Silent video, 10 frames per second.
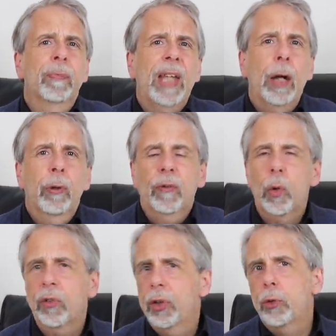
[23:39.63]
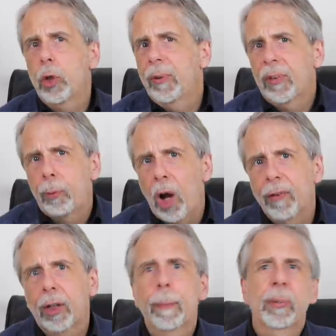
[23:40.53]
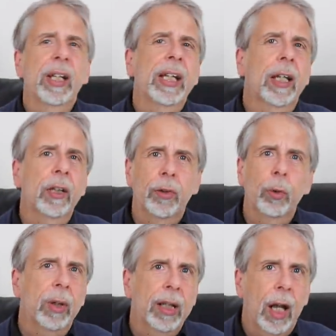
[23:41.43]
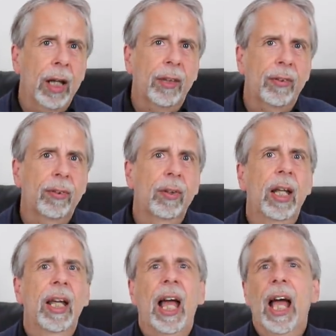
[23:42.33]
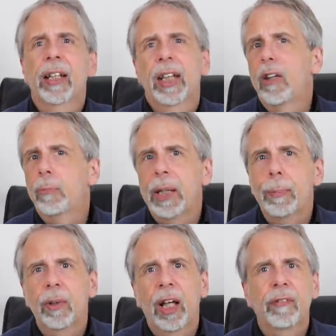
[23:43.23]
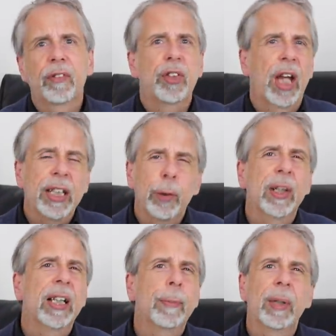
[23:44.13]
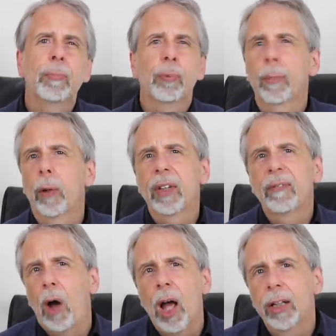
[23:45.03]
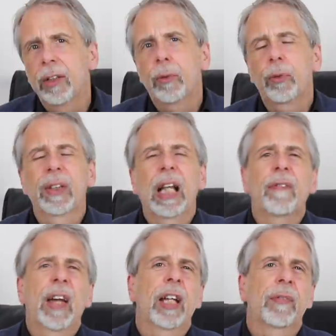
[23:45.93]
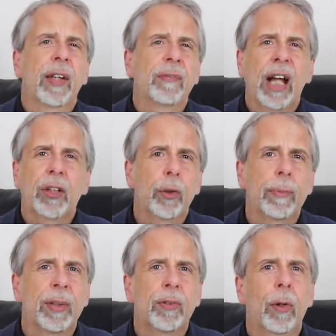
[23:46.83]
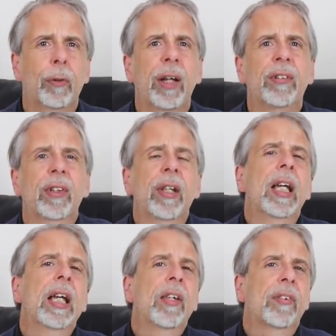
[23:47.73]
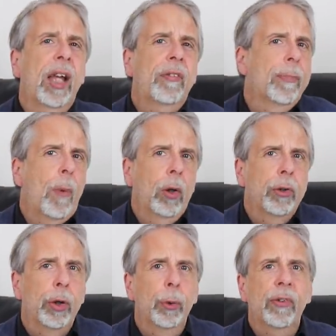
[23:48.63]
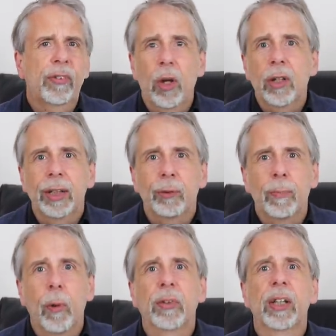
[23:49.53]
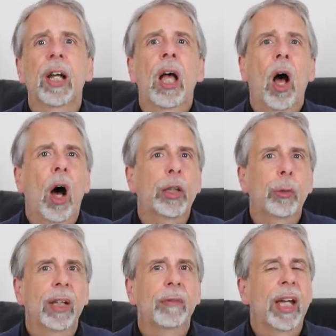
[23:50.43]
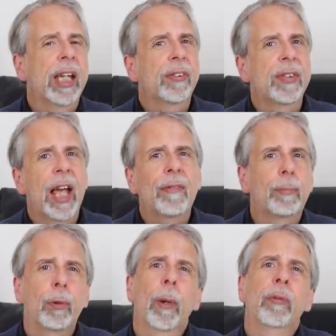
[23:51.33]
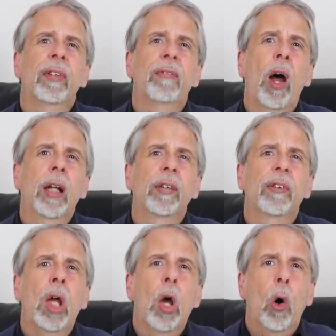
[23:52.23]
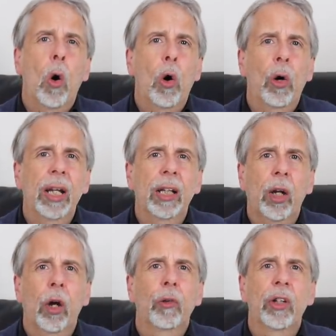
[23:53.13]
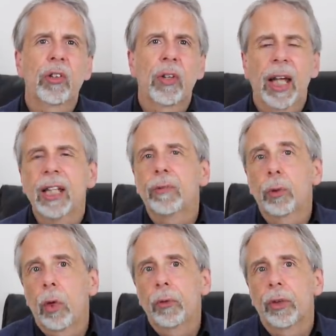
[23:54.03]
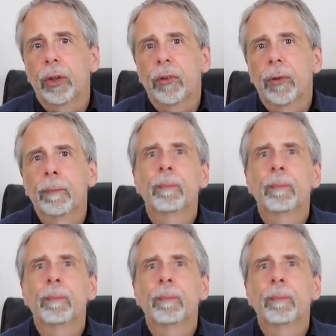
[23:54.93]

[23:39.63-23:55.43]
Now, of course, YouTube is a private company, it can do what it likes. And if people have genuinely been promoting violence or something like that, then that shouldn't be tolerated. Stefan Molyneux has certainly responded, arguing that he has never promoted violence or encouraged hateful conduct.